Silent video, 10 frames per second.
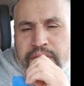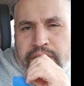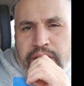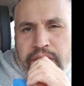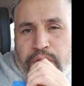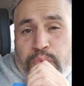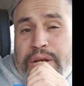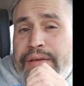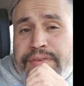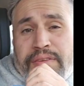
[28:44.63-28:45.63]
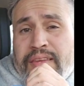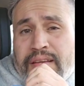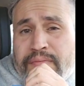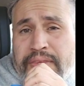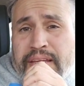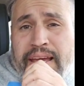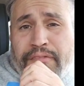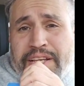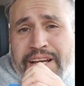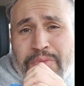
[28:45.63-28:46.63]
wreath that you
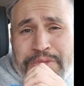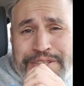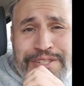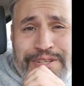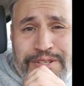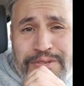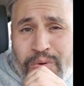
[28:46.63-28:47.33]
have to cut with the scissors,